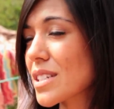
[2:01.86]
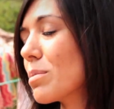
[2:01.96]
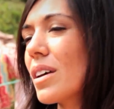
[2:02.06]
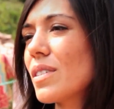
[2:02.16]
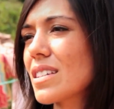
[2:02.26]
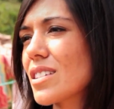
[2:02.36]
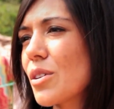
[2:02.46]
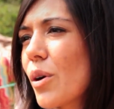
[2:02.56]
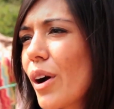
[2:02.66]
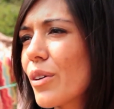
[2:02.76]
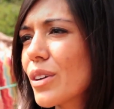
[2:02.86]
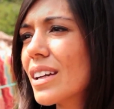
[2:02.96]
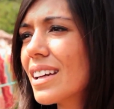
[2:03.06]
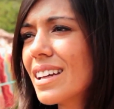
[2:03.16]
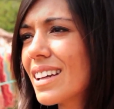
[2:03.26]
oblivious to her own
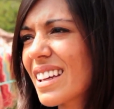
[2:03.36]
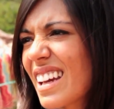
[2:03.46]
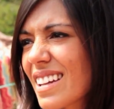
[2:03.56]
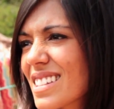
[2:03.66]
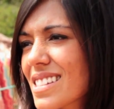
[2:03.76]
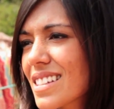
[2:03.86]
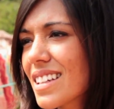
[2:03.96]
kids.